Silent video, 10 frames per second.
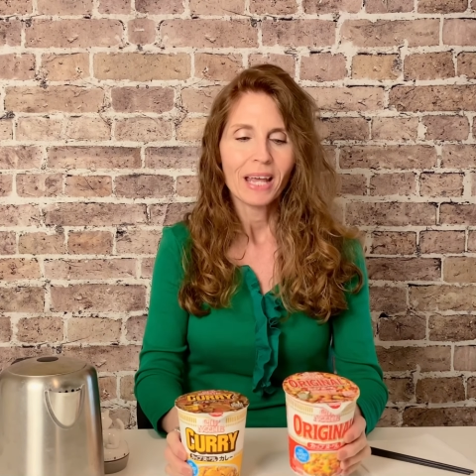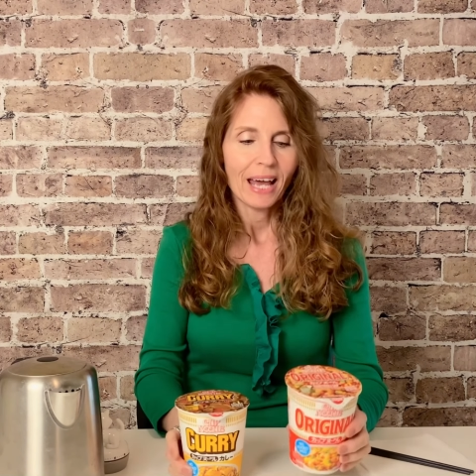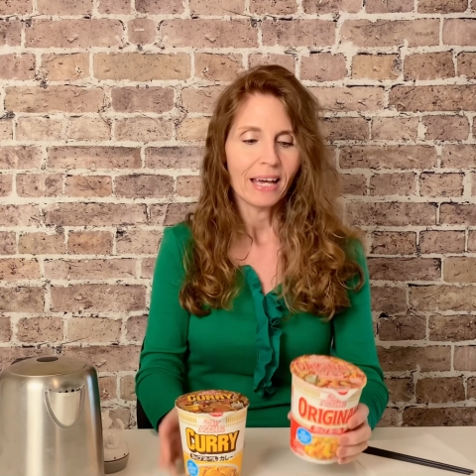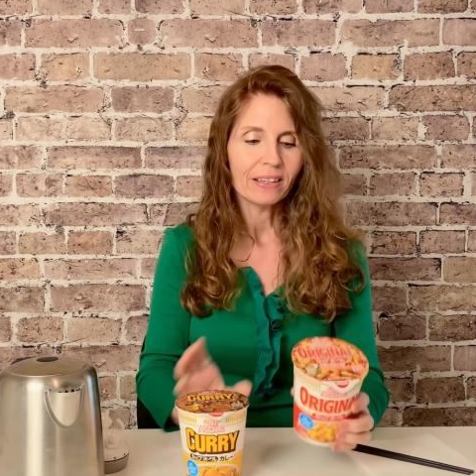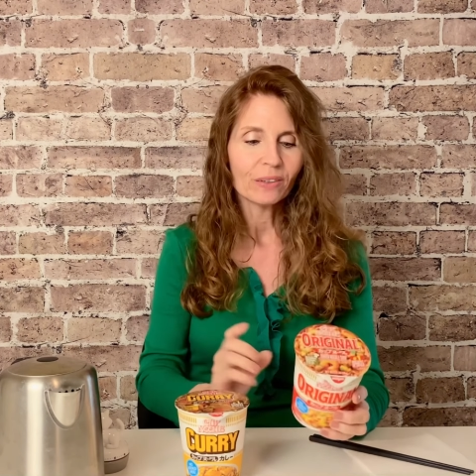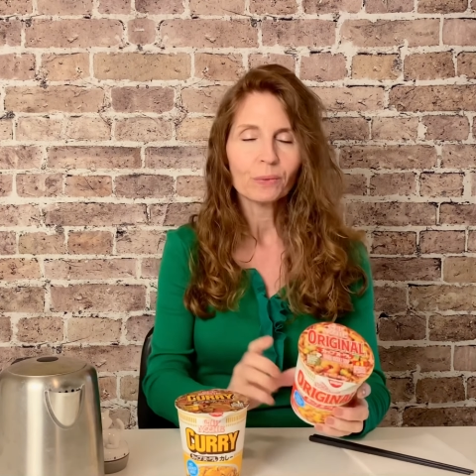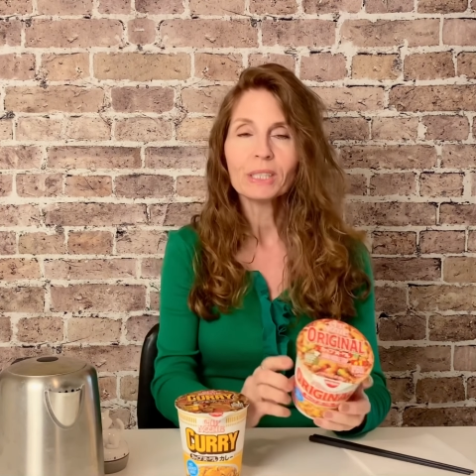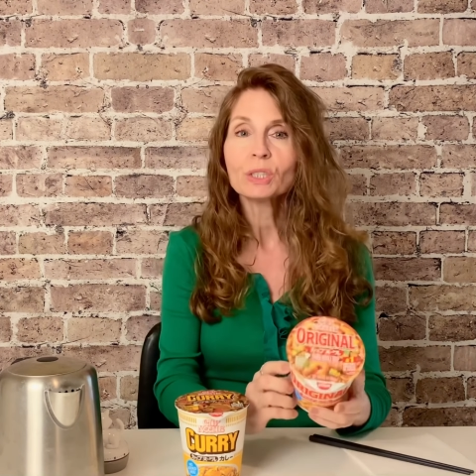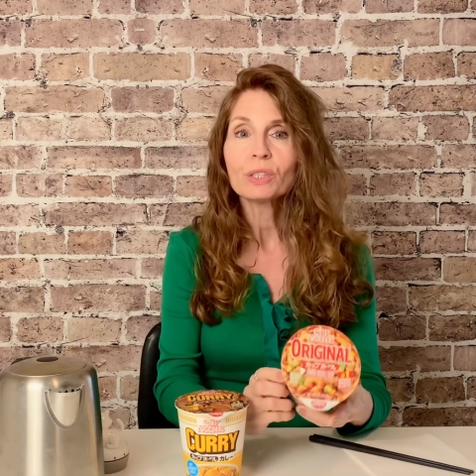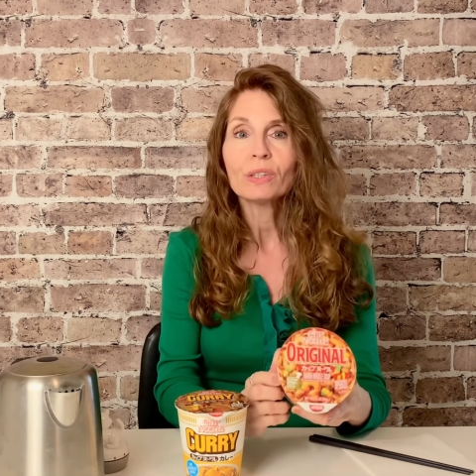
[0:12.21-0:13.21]
And the
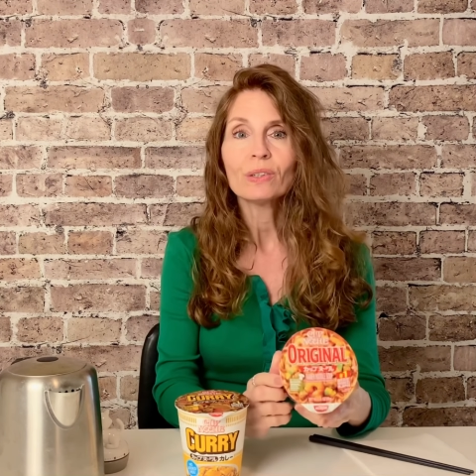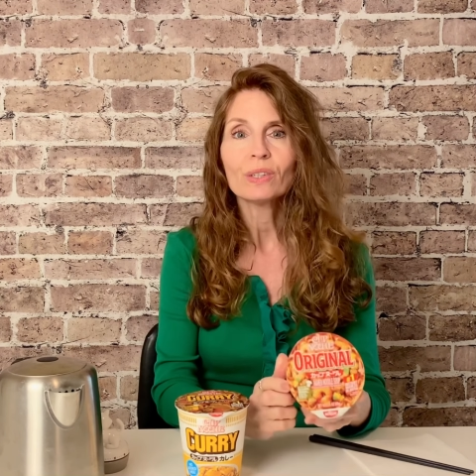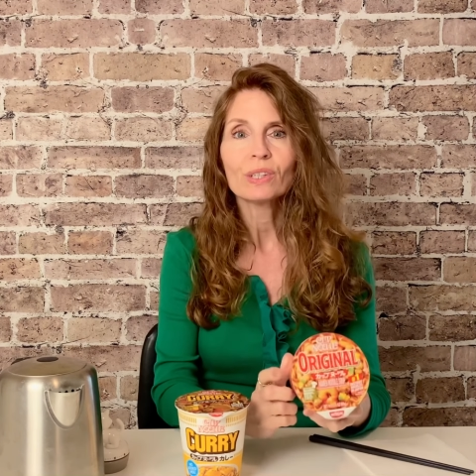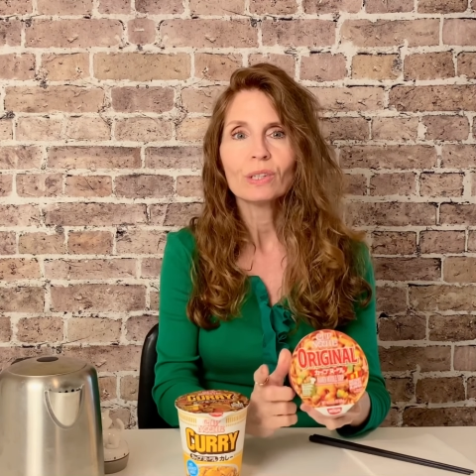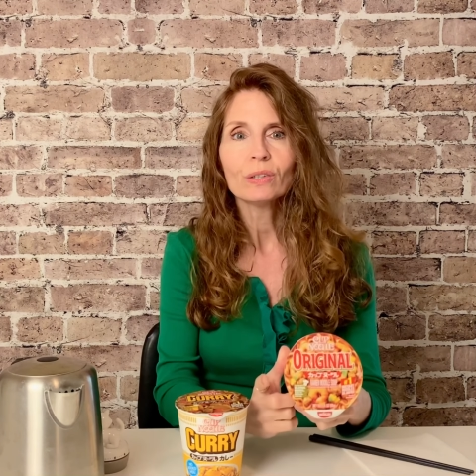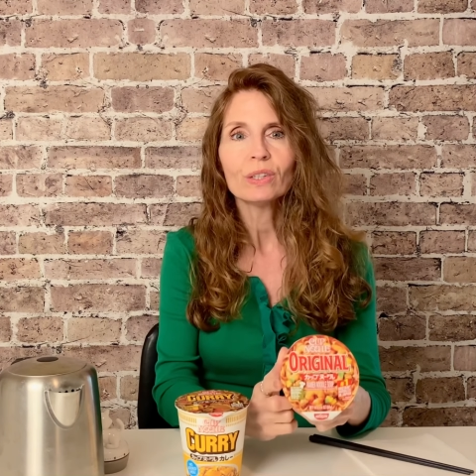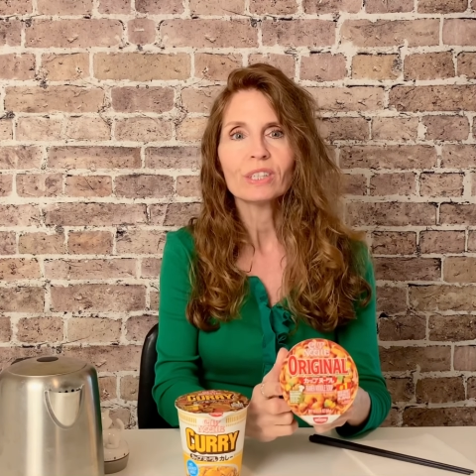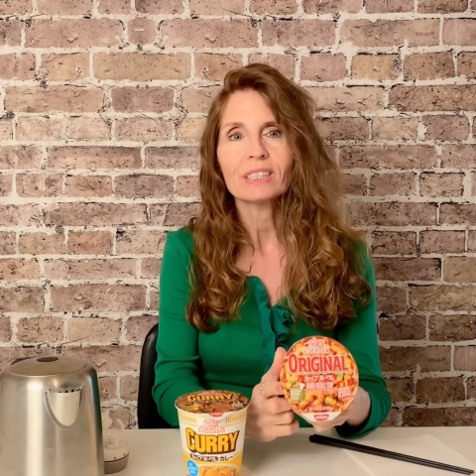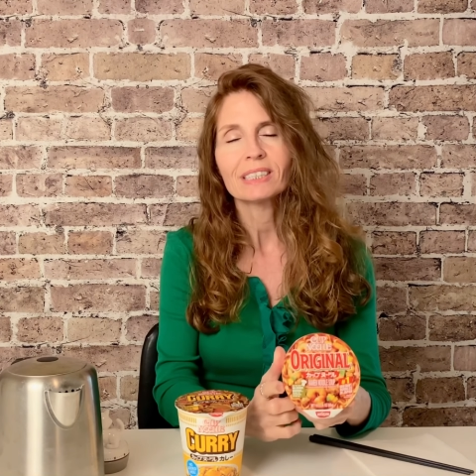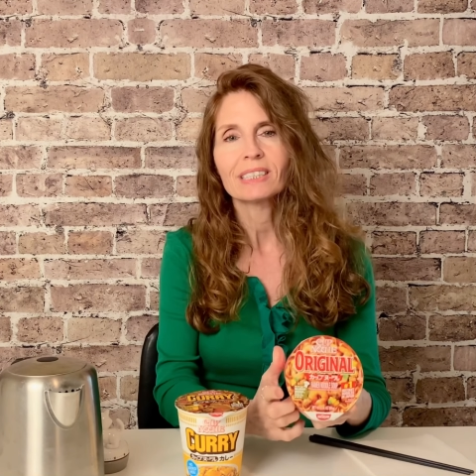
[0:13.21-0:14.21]
original
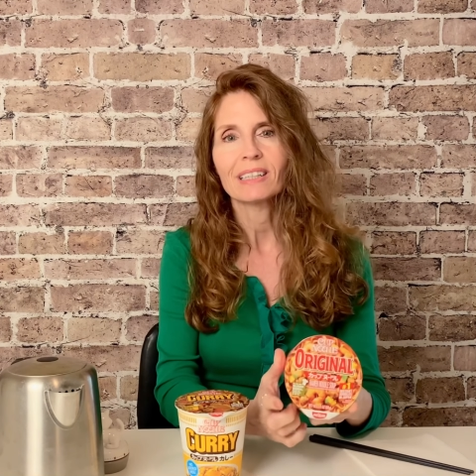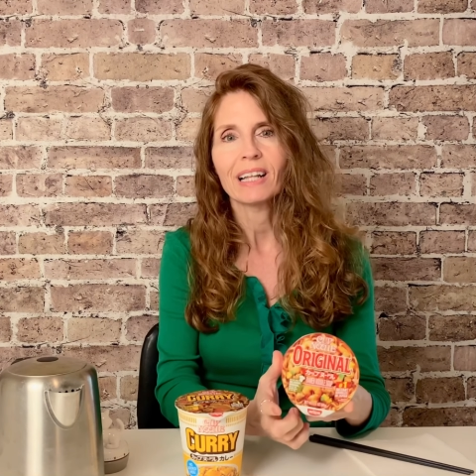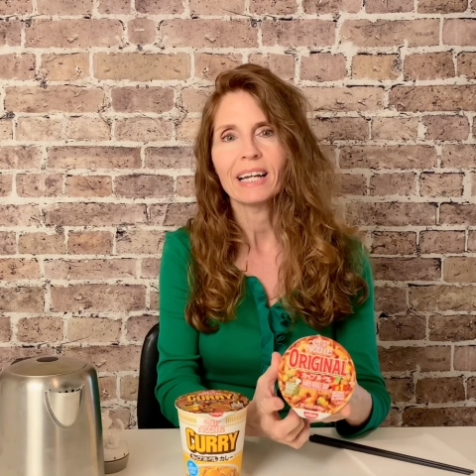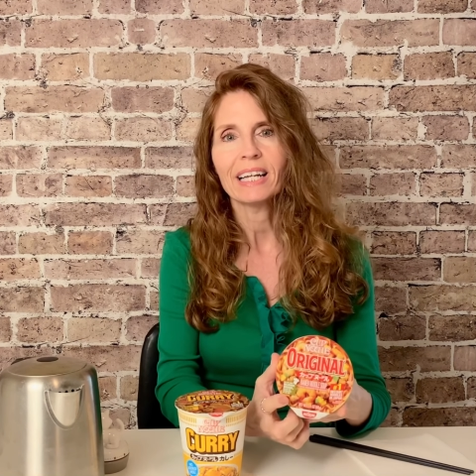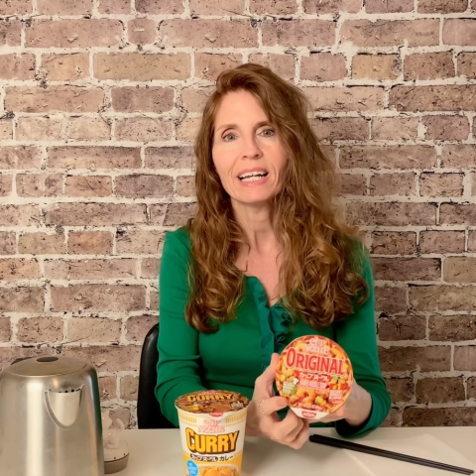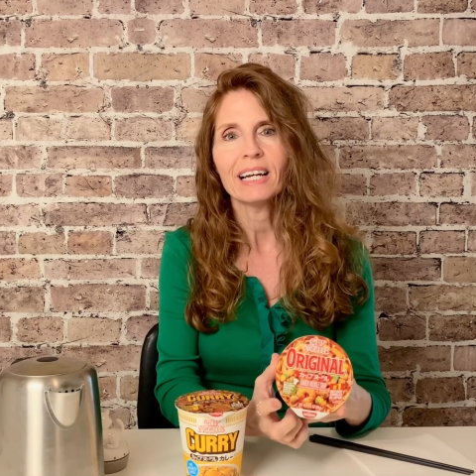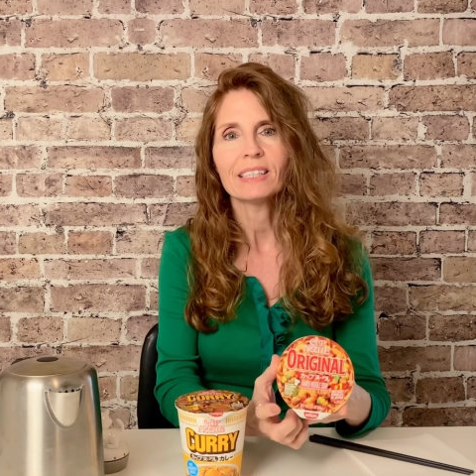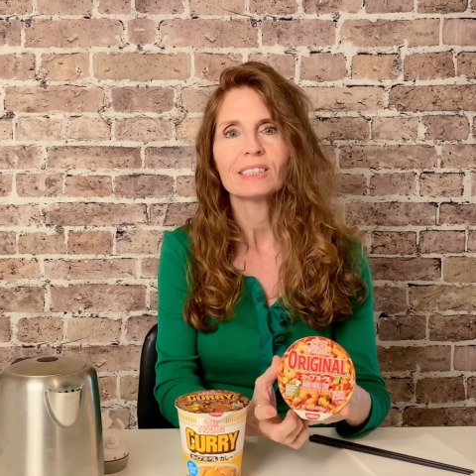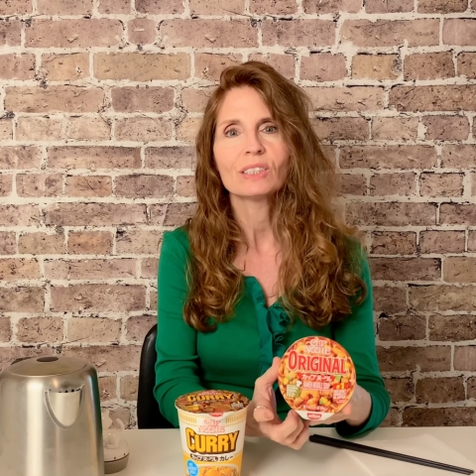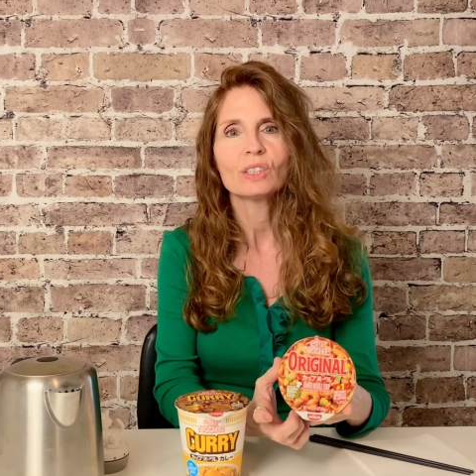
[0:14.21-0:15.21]
looks like it has